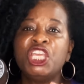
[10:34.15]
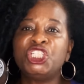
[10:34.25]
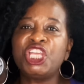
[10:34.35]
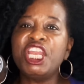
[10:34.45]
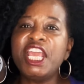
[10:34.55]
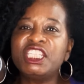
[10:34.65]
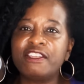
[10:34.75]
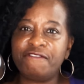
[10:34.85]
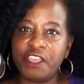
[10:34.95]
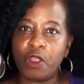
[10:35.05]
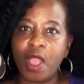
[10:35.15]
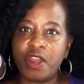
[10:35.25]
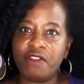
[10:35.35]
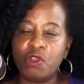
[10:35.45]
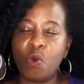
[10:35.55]
She needs to figure
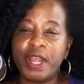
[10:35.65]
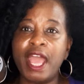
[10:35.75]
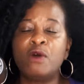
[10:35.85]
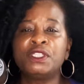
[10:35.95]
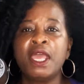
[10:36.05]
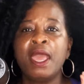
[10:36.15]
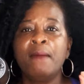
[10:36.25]
out everyone else,